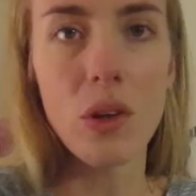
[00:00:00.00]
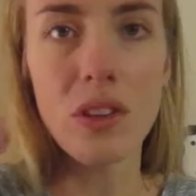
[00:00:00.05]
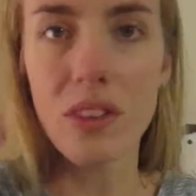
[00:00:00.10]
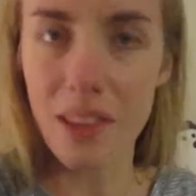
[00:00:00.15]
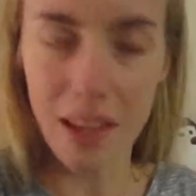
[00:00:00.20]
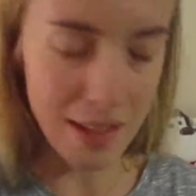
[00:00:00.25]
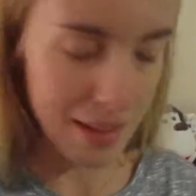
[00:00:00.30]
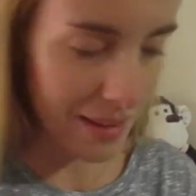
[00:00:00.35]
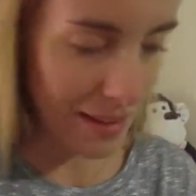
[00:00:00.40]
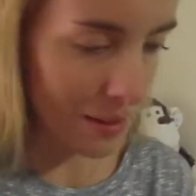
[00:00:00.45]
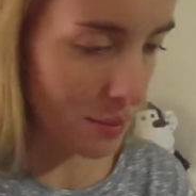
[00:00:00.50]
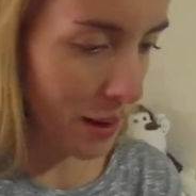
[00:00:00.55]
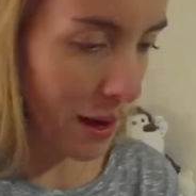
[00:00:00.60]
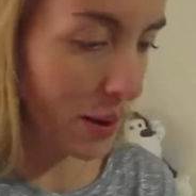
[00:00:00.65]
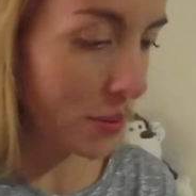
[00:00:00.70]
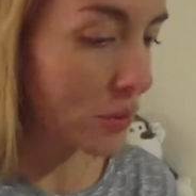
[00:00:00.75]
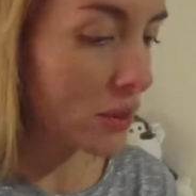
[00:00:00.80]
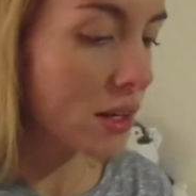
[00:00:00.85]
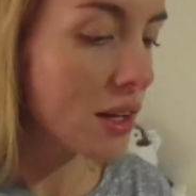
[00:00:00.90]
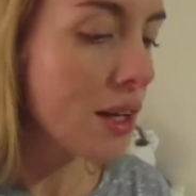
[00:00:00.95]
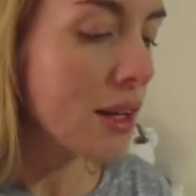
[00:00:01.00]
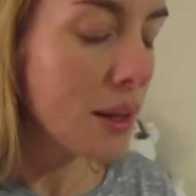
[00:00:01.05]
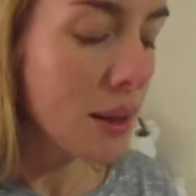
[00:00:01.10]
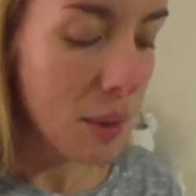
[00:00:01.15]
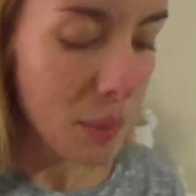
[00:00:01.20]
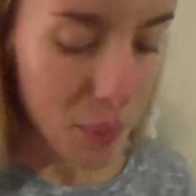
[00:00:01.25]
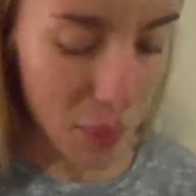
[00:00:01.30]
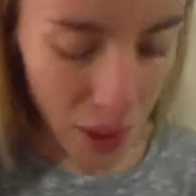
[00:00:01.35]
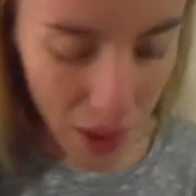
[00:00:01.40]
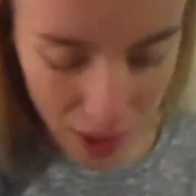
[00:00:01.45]
that's about,
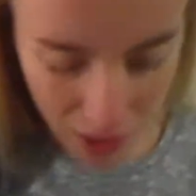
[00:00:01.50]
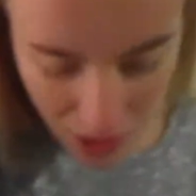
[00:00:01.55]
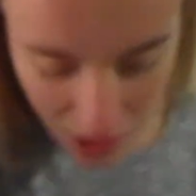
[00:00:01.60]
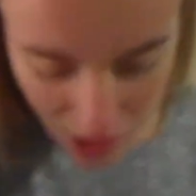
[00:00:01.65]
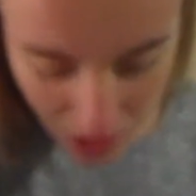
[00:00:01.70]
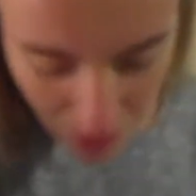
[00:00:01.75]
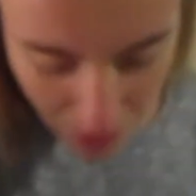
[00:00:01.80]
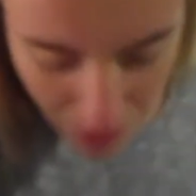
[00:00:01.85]
but